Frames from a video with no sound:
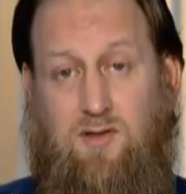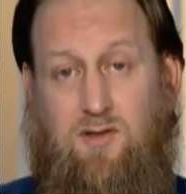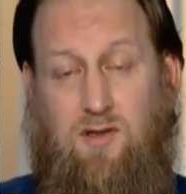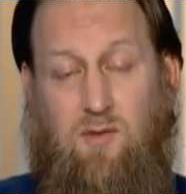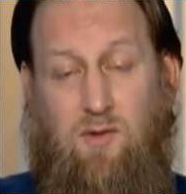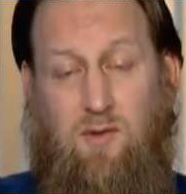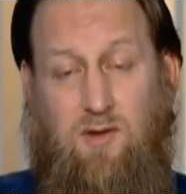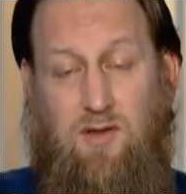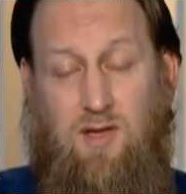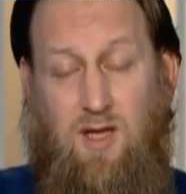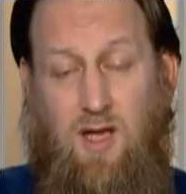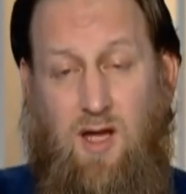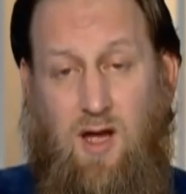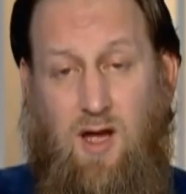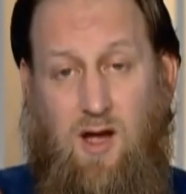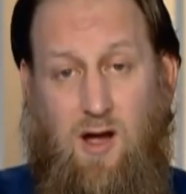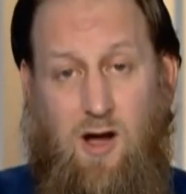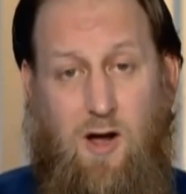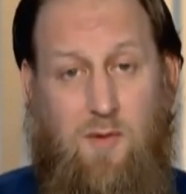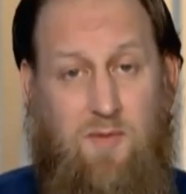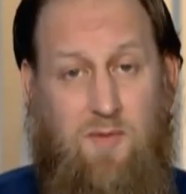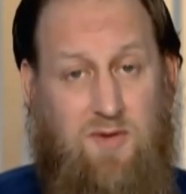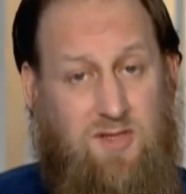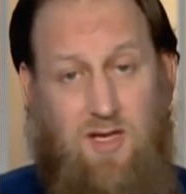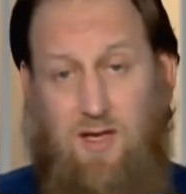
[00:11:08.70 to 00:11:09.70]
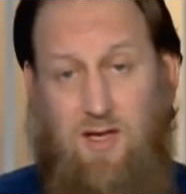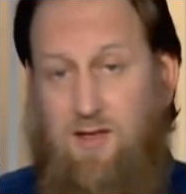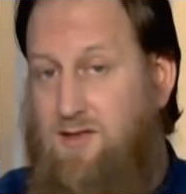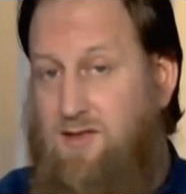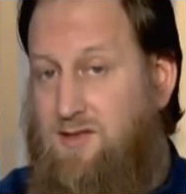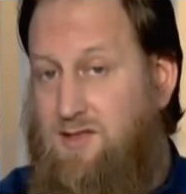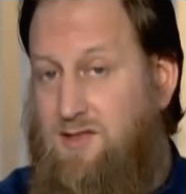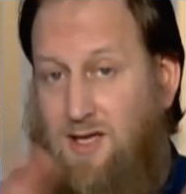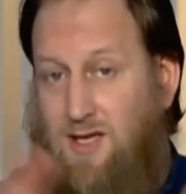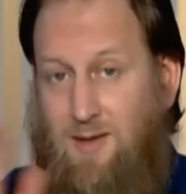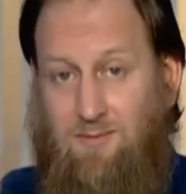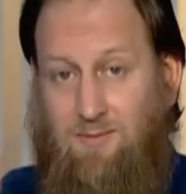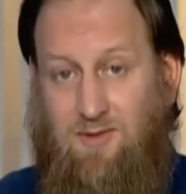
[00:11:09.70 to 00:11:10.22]
So when the iqama
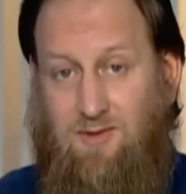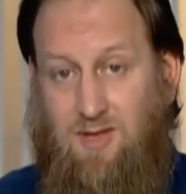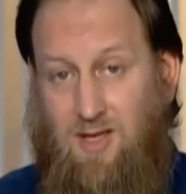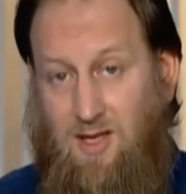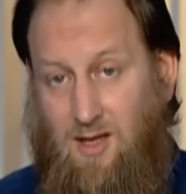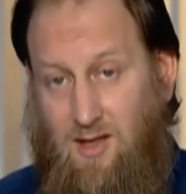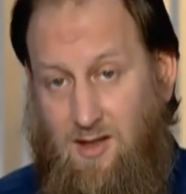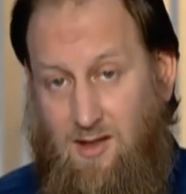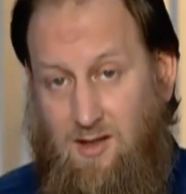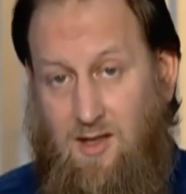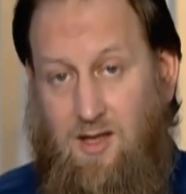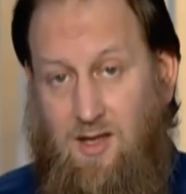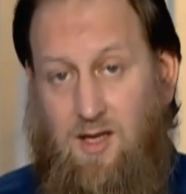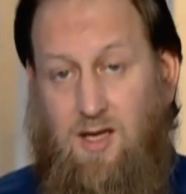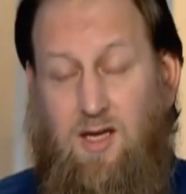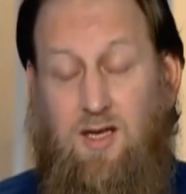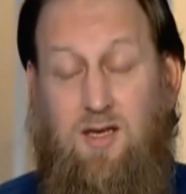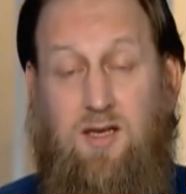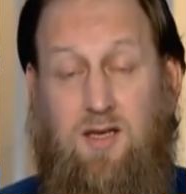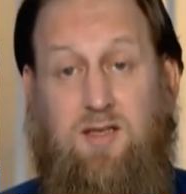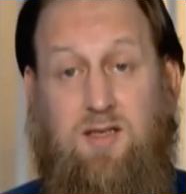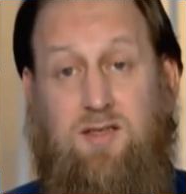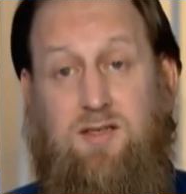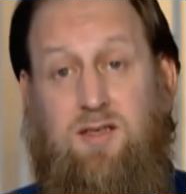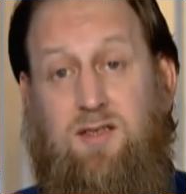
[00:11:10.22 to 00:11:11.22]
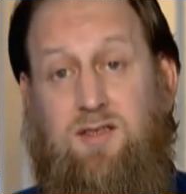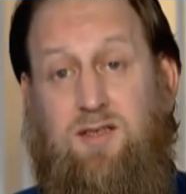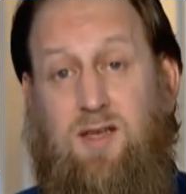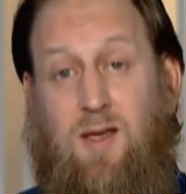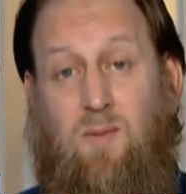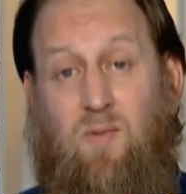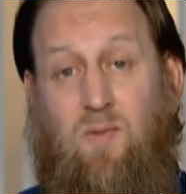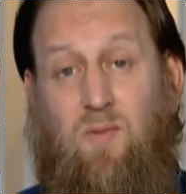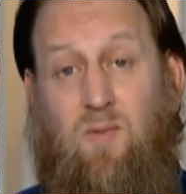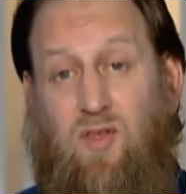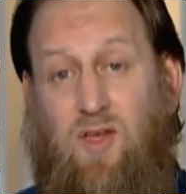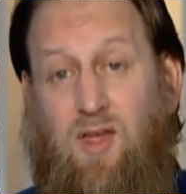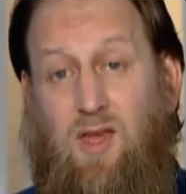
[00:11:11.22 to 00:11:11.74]
sounds, the same thing. He knows the
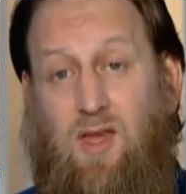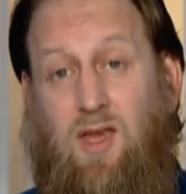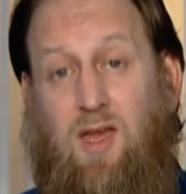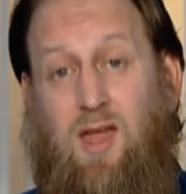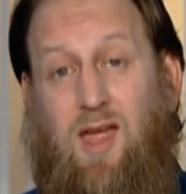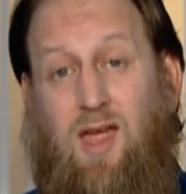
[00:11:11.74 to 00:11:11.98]
same thing.